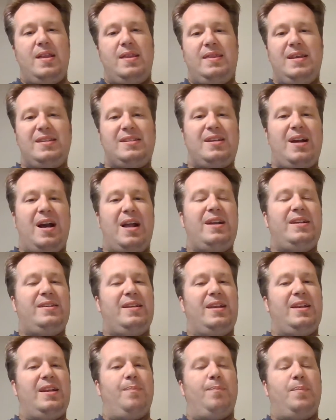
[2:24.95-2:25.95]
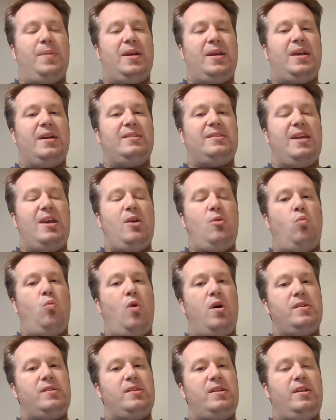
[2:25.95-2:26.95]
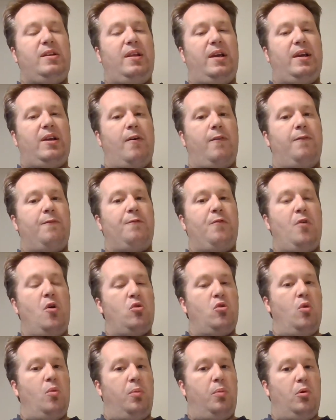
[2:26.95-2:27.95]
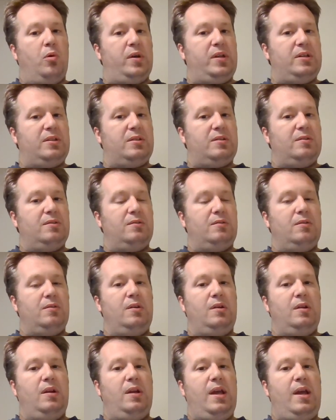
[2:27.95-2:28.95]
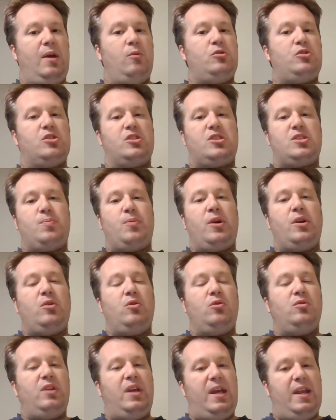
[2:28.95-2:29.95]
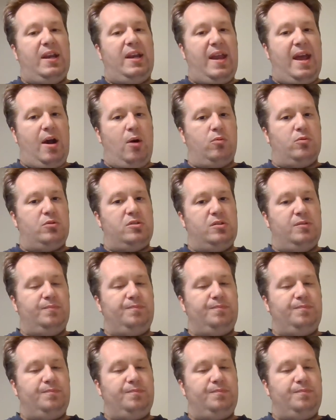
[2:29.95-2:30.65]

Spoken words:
this kind of didn't, because it wasn't like a focal point. It was just sprinkled in and out.